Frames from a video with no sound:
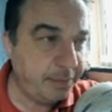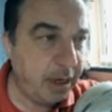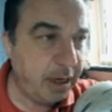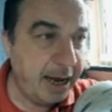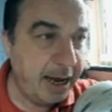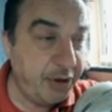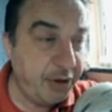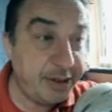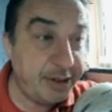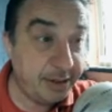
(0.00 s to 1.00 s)
And
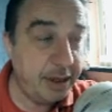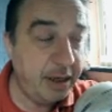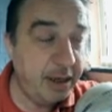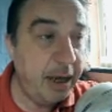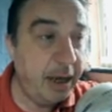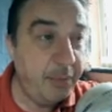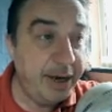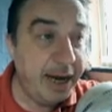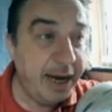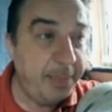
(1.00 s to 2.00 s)
we're
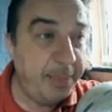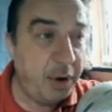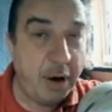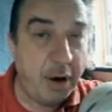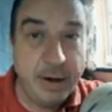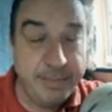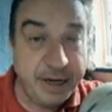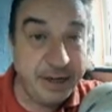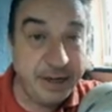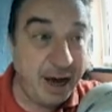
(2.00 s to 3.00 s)
now up on Mynyddig
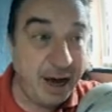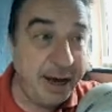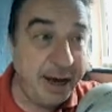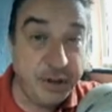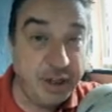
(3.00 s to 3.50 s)
the Gaea, which is